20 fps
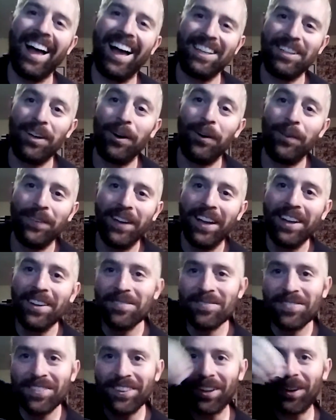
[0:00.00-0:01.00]
I don't
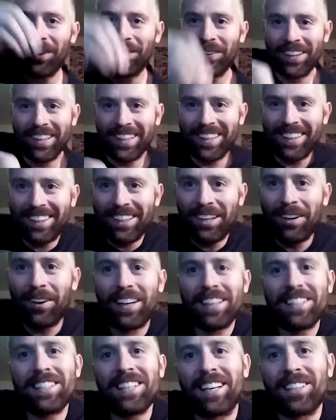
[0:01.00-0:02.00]
know the
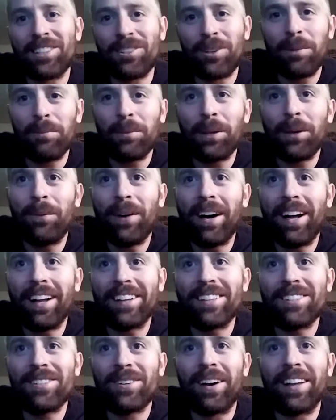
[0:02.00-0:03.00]
lyrics extremely
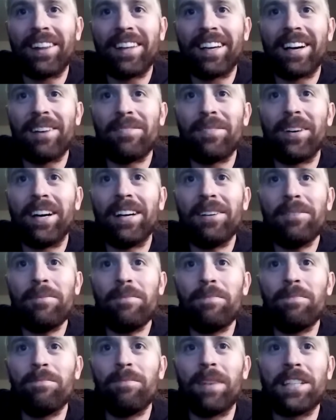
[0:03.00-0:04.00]
well, and so I think I'm
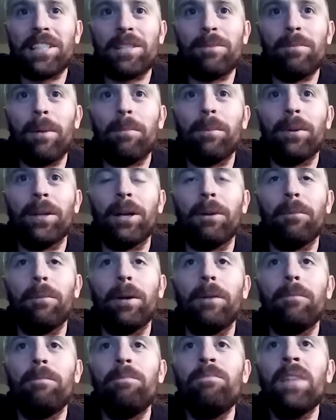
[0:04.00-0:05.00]
messing them up a little
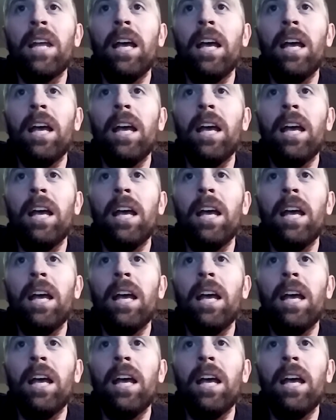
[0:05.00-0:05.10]
bit.